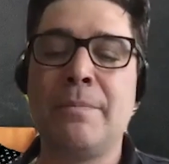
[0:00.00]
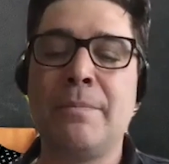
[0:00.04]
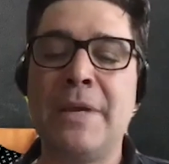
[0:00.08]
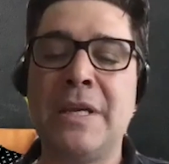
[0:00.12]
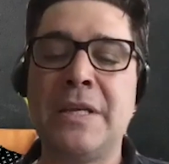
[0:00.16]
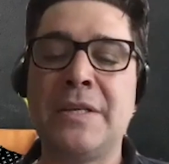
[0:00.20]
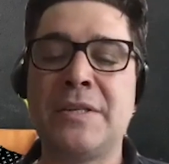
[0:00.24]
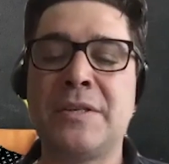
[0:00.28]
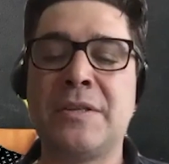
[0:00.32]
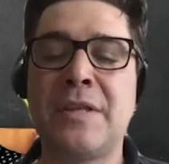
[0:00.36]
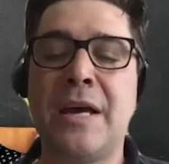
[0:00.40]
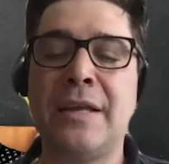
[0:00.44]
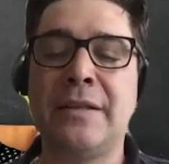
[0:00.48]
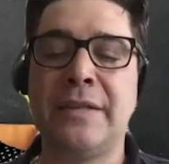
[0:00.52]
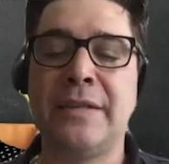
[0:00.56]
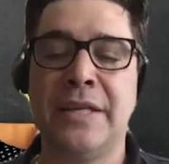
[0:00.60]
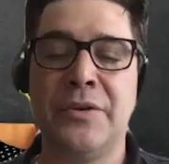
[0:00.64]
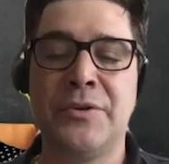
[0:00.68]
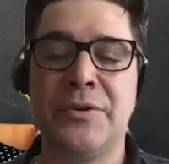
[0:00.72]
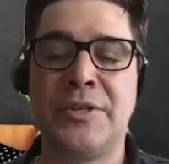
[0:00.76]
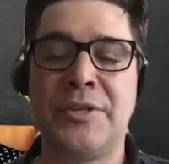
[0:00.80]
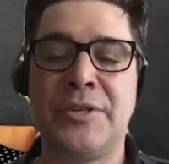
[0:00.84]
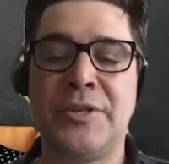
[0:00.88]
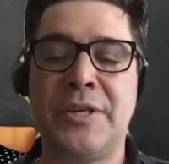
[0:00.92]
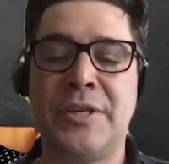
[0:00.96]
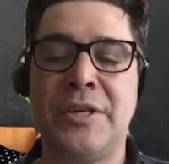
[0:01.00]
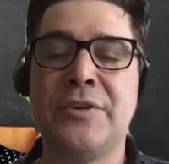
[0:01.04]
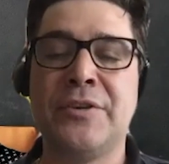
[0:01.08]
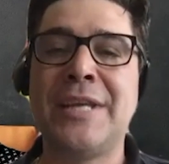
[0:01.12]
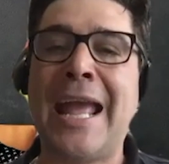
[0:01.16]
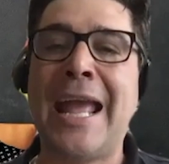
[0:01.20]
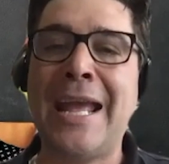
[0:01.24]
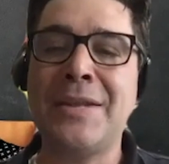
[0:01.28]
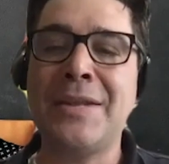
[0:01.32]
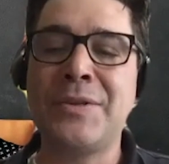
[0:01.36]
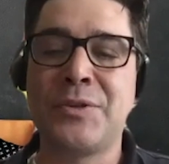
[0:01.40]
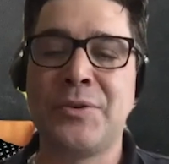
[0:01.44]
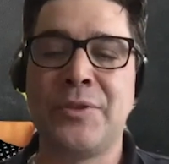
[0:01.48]
Inc's thought leaders here to
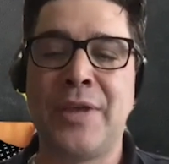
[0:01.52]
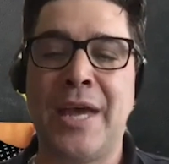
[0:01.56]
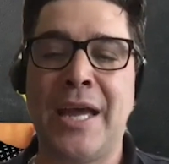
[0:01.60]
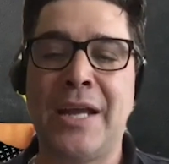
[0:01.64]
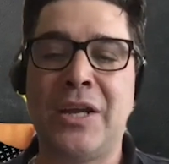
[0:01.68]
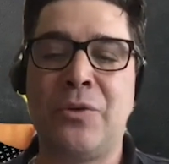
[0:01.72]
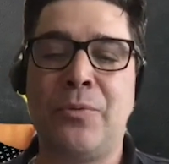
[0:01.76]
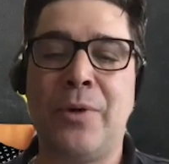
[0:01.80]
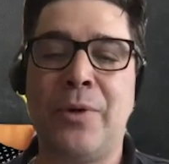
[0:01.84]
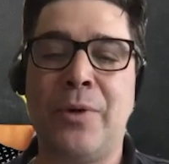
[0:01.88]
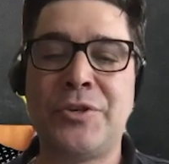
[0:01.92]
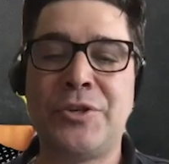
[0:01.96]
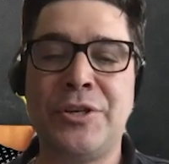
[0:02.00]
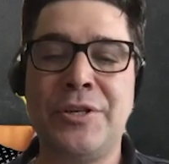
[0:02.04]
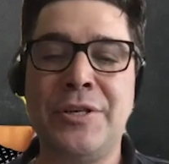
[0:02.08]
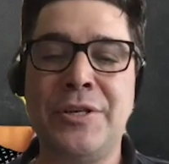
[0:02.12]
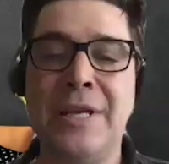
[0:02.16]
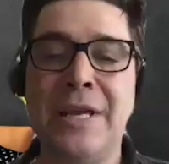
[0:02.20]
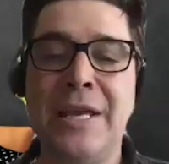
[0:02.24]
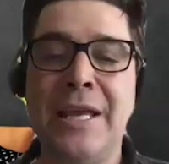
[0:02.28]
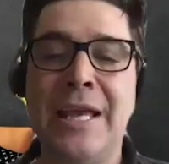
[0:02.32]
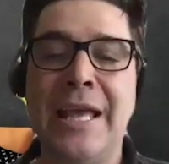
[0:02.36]
answer that question